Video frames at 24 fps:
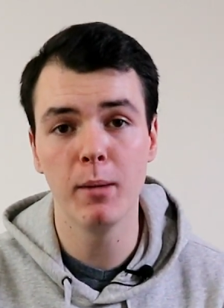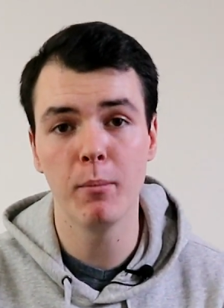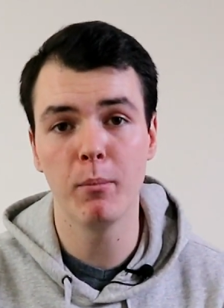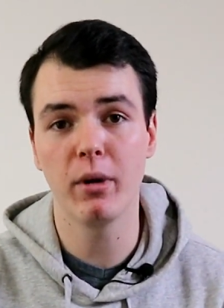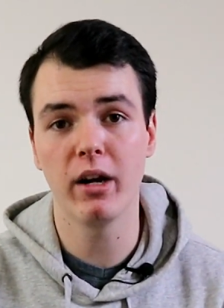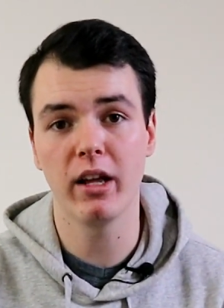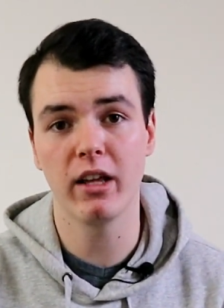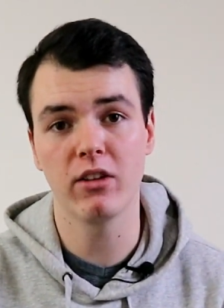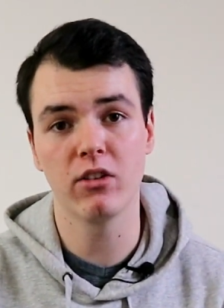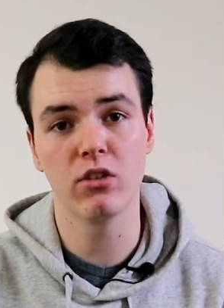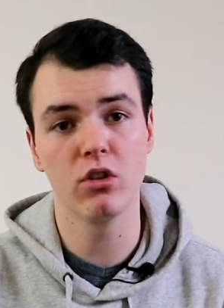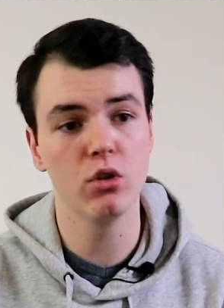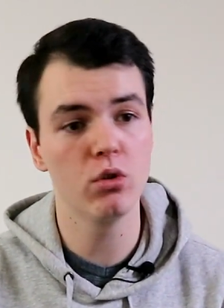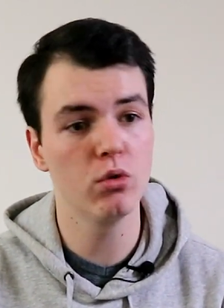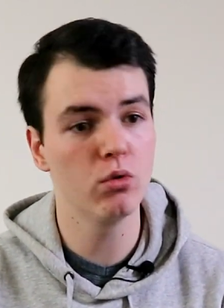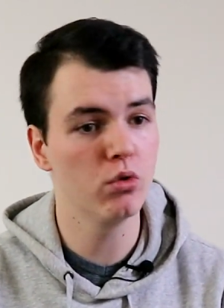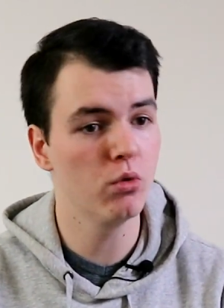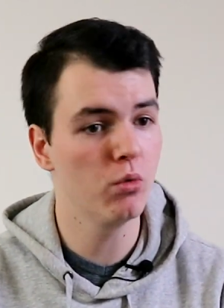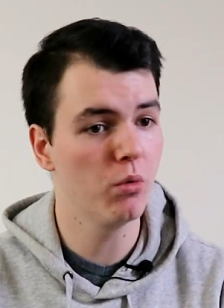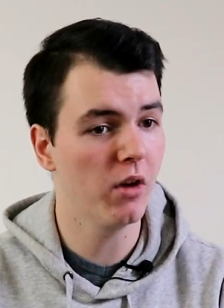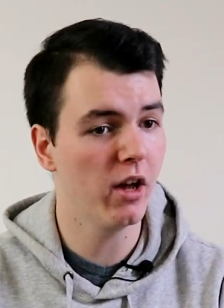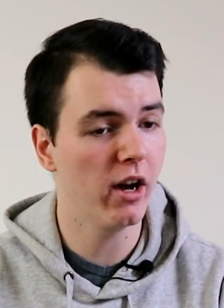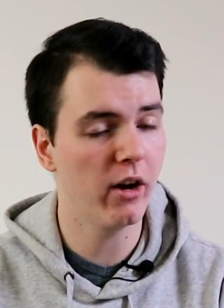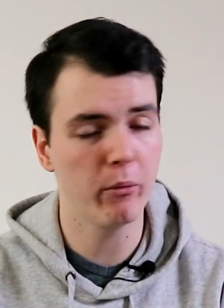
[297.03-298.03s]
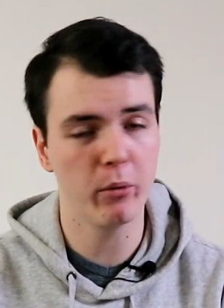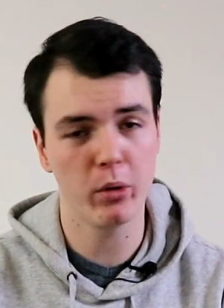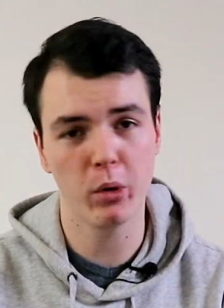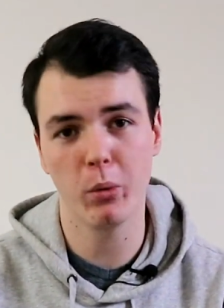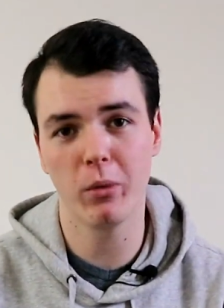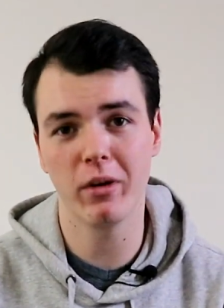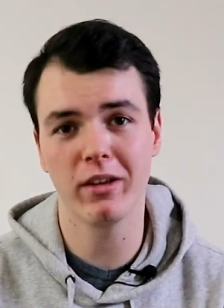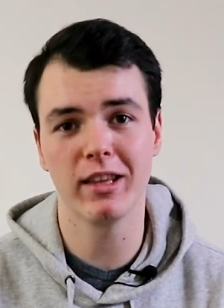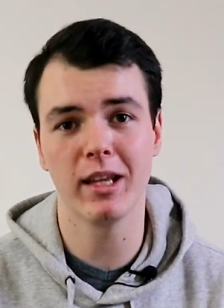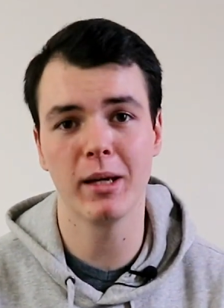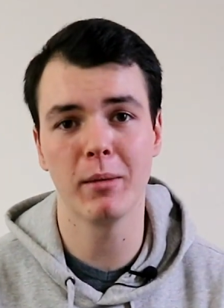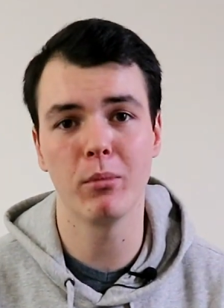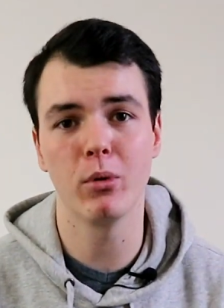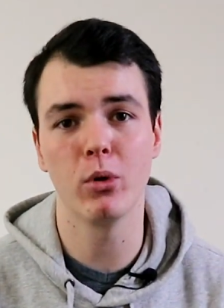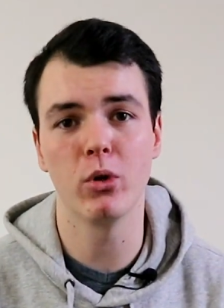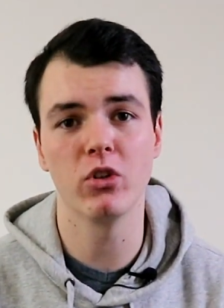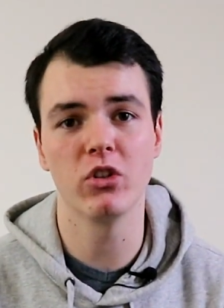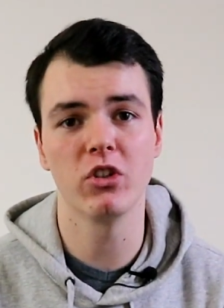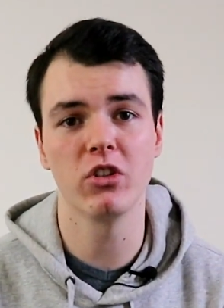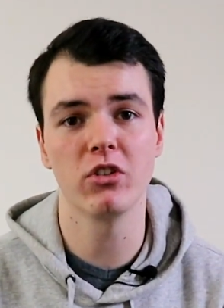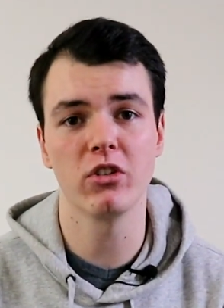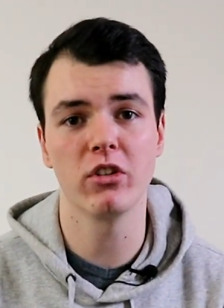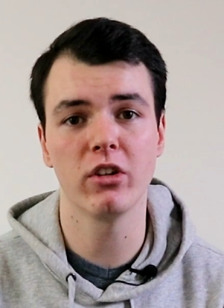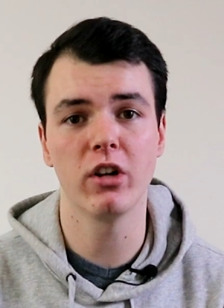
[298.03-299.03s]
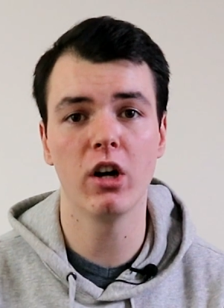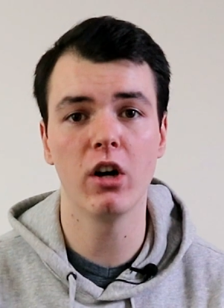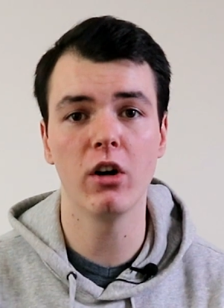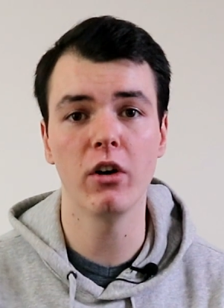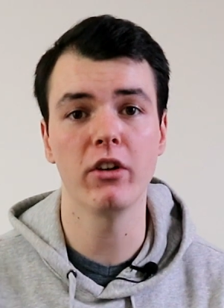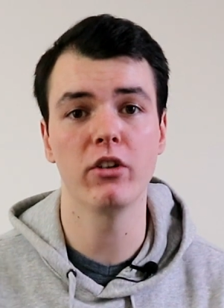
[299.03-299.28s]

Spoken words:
but I still do not regret that purchase at all.